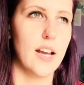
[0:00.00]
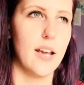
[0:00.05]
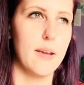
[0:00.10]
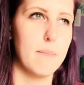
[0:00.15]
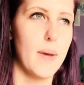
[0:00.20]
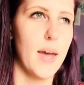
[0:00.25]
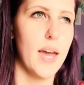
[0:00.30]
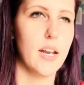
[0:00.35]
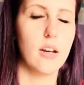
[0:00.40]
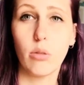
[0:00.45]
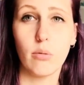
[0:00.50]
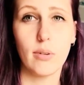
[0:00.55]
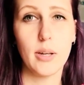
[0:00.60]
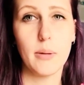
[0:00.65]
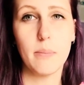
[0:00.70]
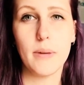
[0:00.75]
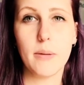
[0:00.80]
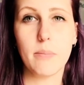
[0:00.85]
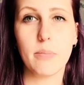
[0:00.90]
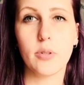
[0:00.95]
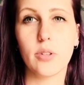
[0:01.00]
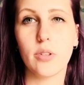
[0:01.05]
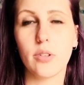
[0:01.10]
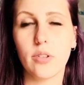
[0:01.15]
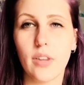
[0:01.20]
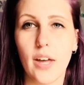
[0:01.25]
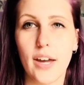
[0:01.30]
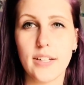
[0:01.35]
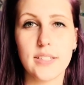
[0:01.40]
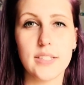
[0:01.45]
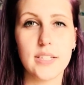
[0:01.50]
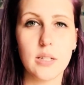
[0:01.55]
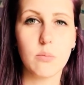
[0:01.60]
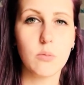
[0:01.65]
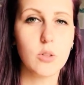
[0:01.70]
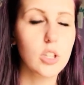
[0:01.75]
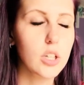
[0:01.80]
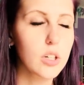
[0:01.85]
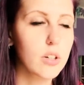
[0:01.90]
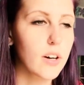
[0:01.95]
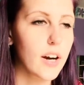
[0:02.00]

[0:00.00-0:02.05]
I met three people that seem really